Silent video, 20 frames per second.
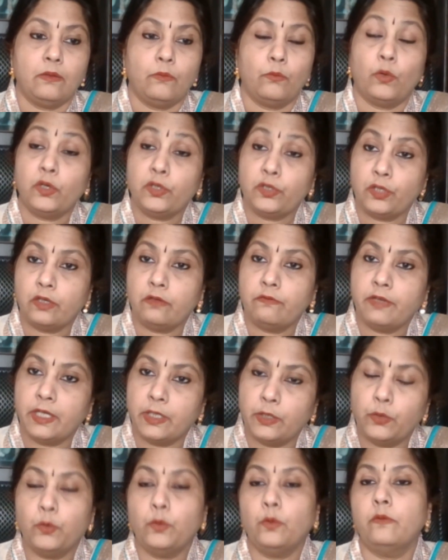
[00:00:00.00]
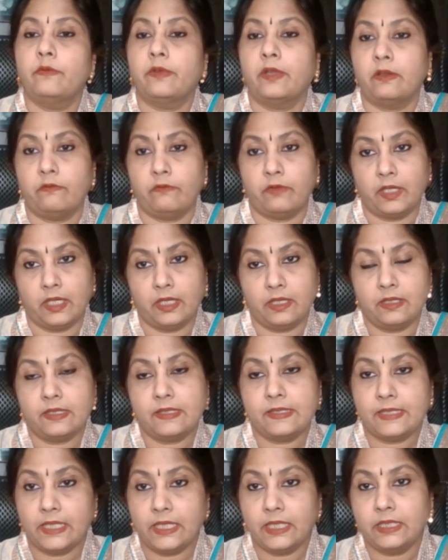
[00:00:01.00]
What should we do when we
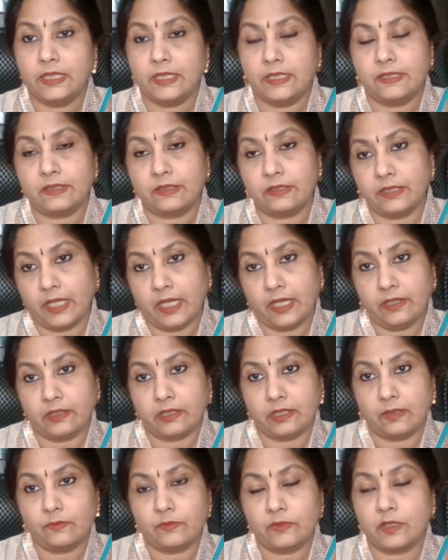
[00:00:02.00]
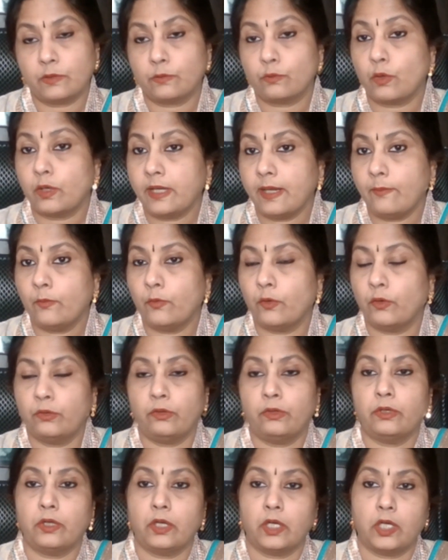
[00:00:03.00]
see these snake dreams is what I'm going
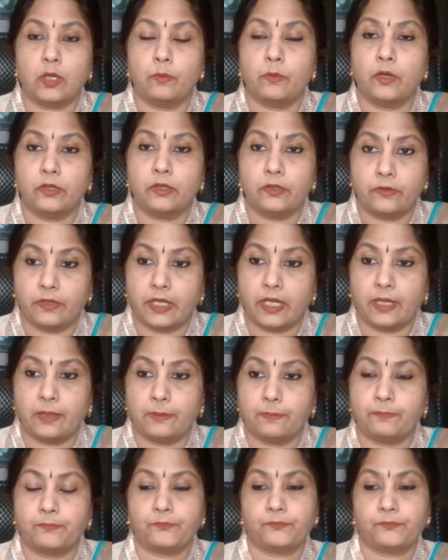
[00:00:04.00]
to talk about today.